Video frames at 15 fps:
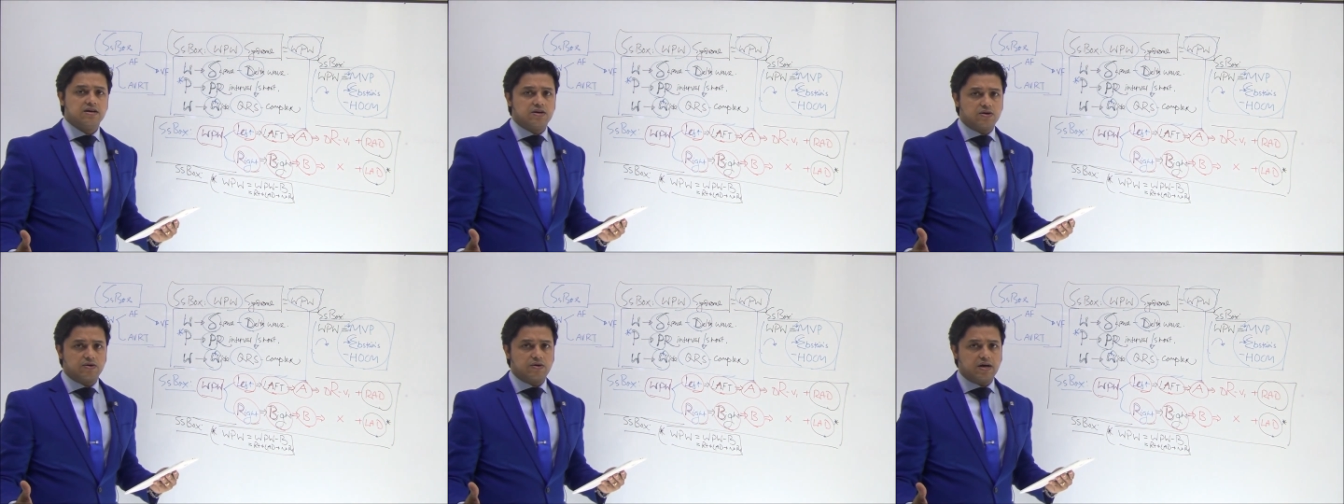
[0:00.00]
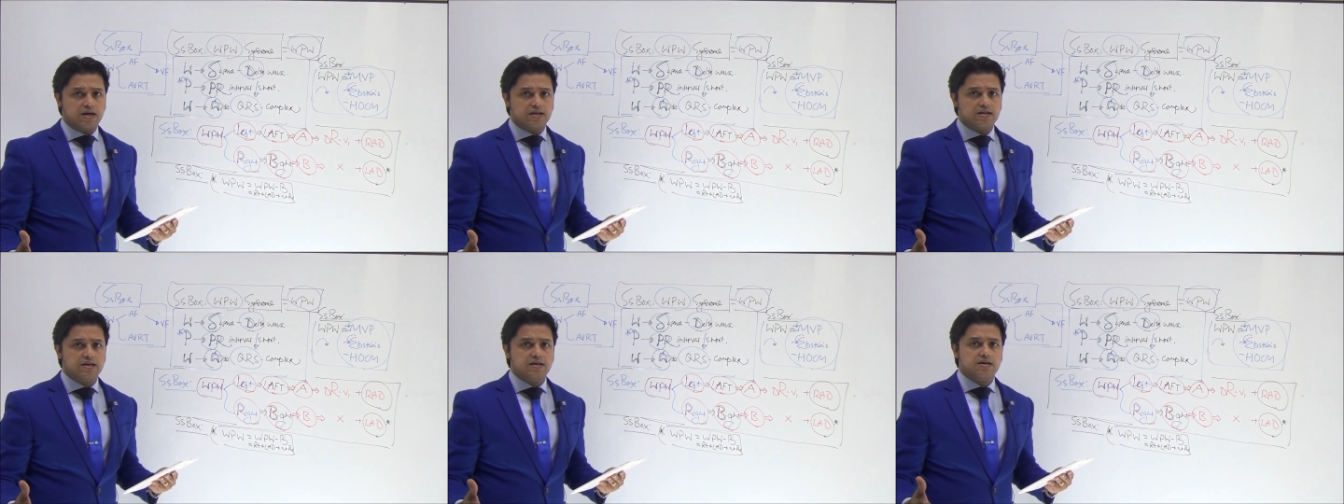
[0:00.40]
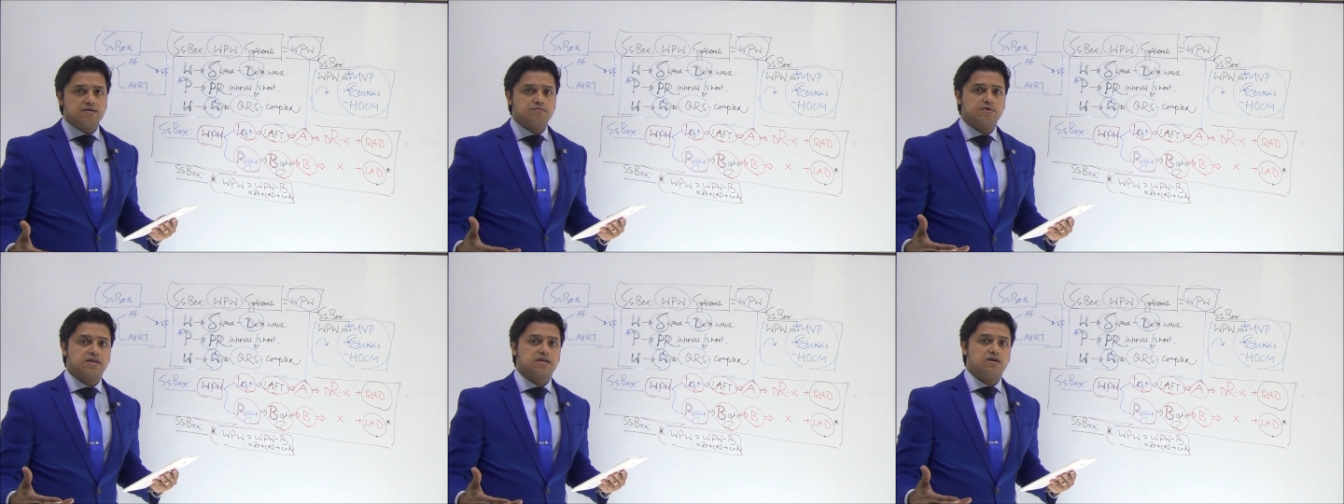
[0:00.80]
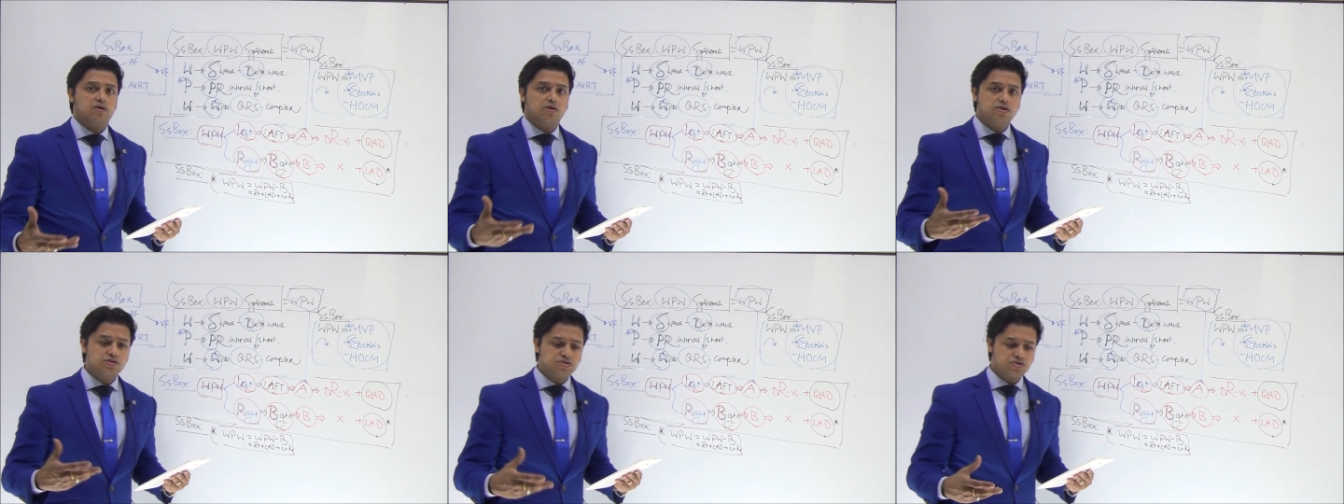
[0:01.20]
All right. But
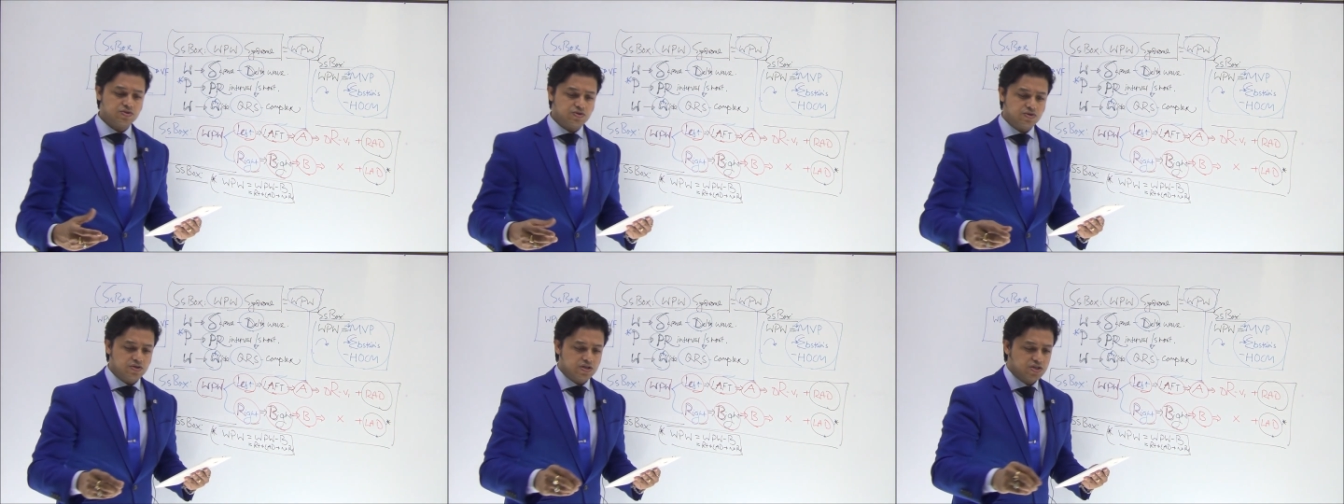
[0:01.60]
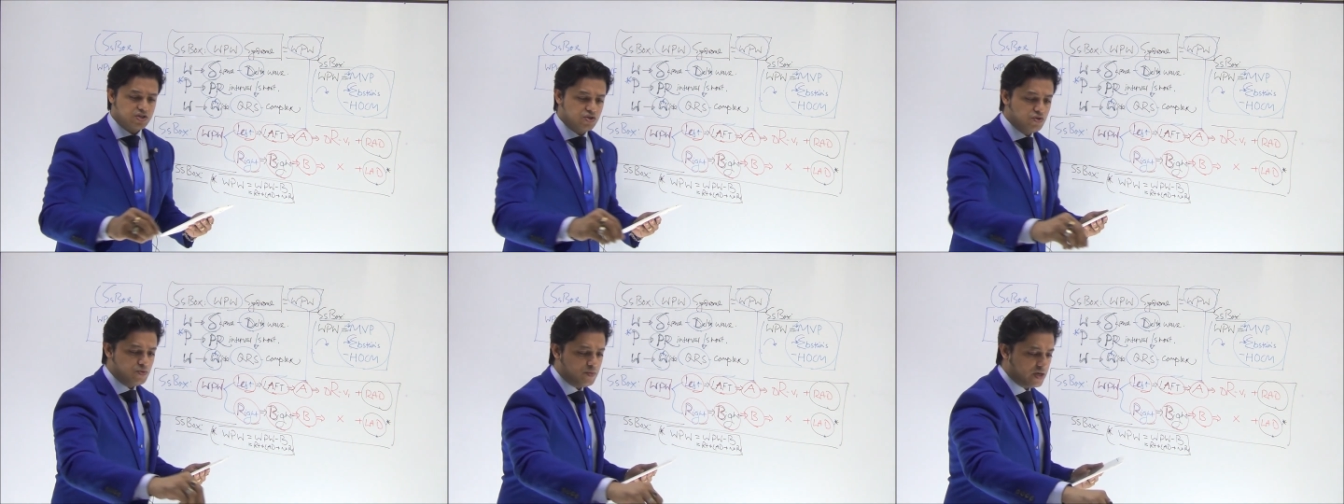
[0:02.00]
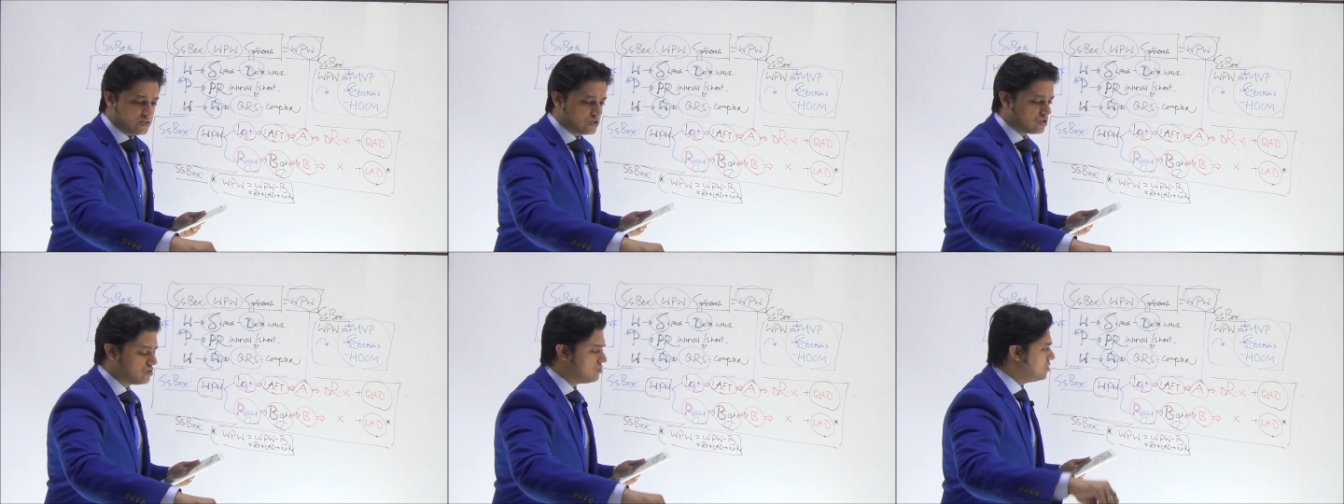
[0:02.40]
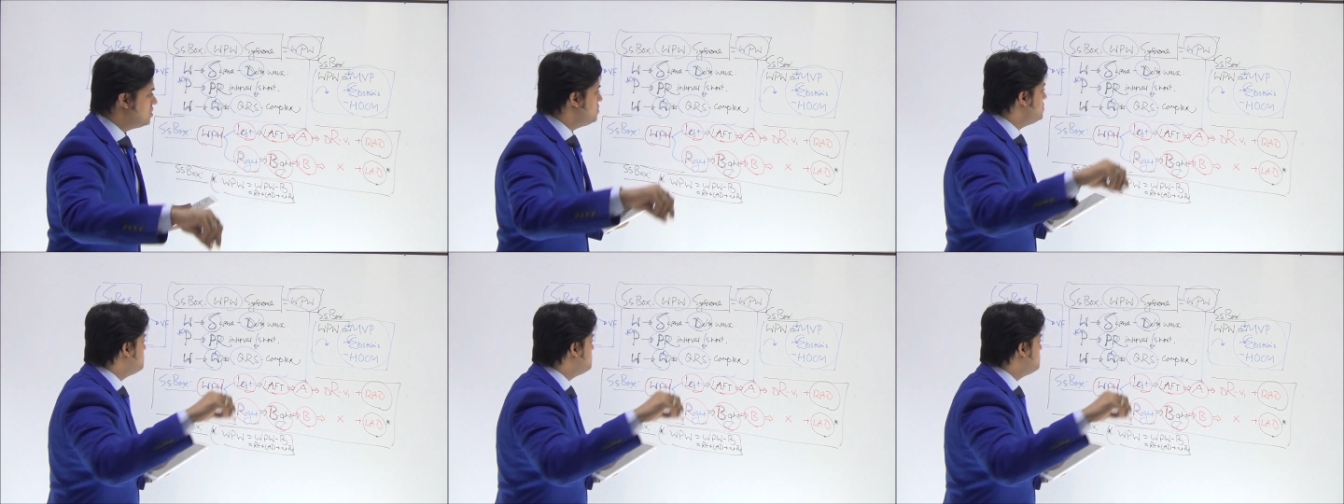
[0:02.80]
also, you